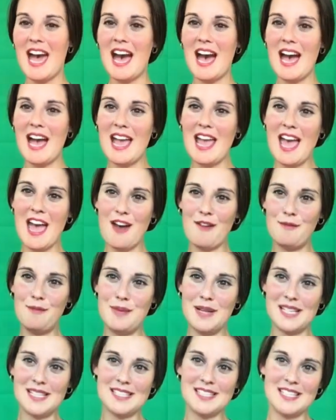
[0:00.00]
I have
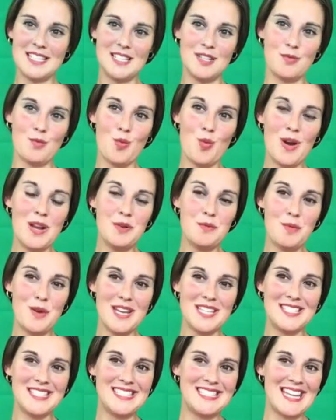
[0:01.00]
built in one
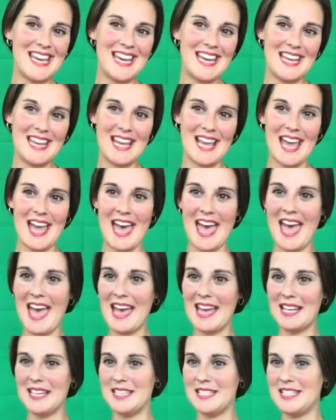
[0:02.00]
rest day
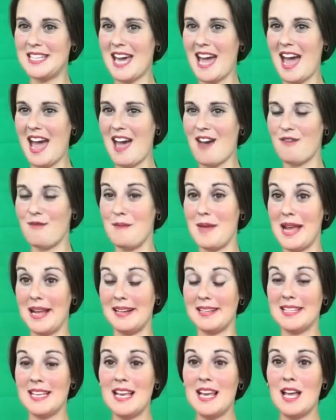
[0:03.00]
and I have
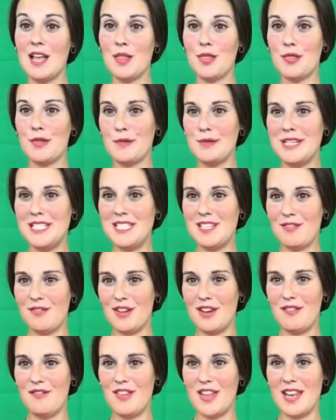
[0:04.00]
made three
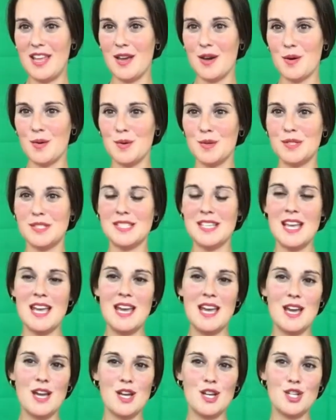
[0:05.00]
different videos
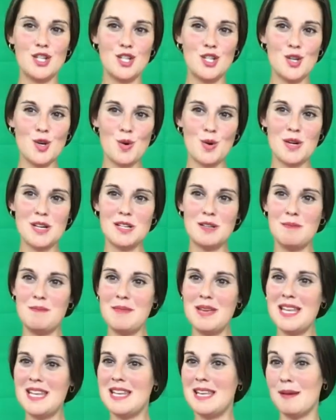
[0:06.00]
a short,
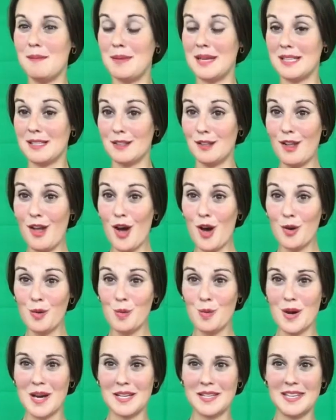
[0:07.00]
medium and
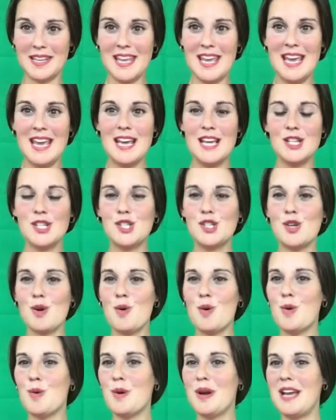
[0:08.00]
long one
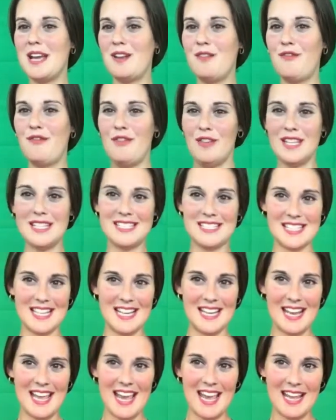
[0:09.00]
so it fits
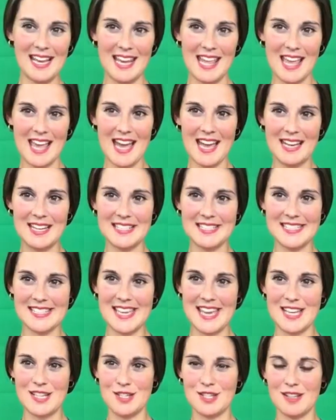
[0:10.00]
in any kind of
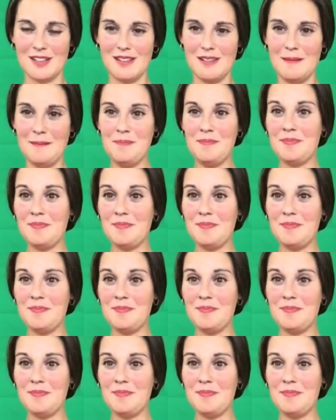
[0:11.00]
schedule.